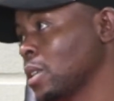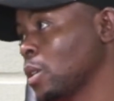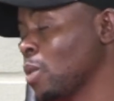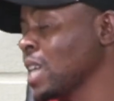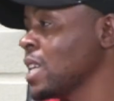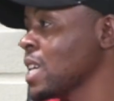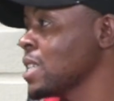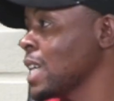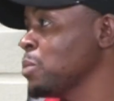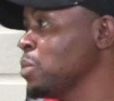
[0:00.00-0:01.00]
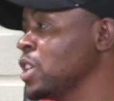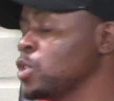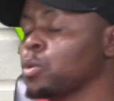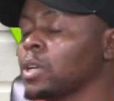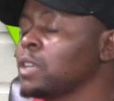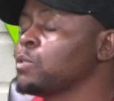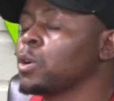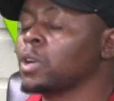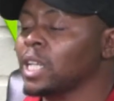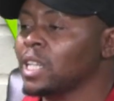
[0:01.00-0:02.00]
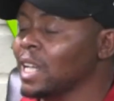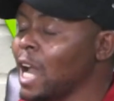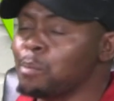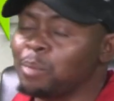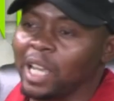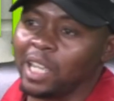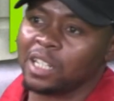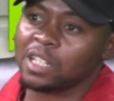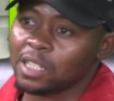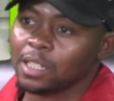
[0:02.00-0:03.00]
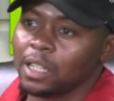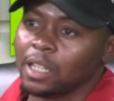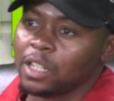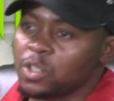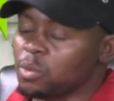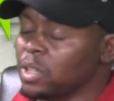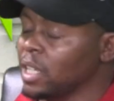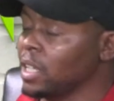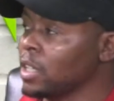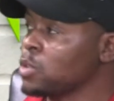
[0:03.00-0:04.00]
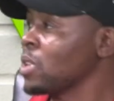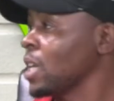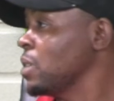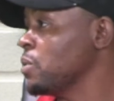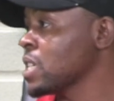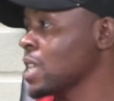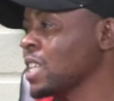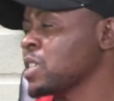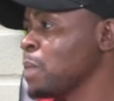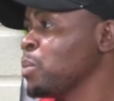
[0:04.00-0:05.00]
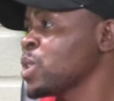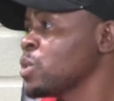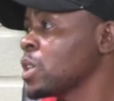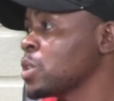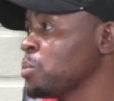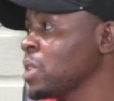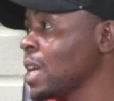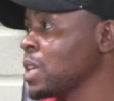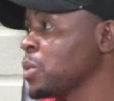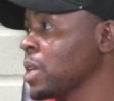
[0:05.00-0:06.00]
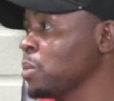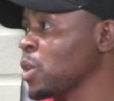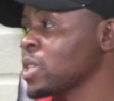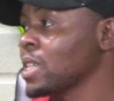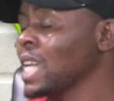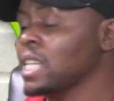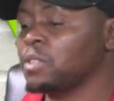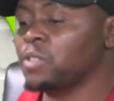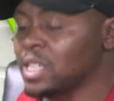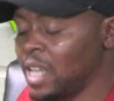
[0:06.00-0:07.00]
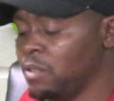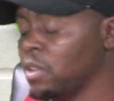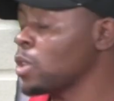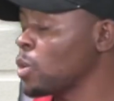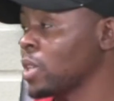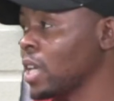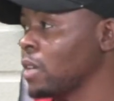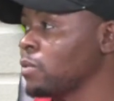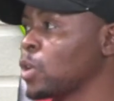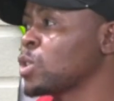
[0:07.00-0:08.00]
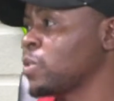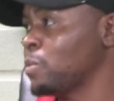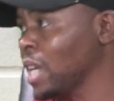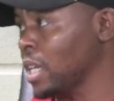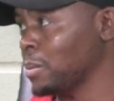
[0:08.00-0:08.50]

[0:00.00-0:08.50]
What does that mean? You give already an upper hand to the investor. It's supposed not to be that way, because that investor, even though they have a lot of money,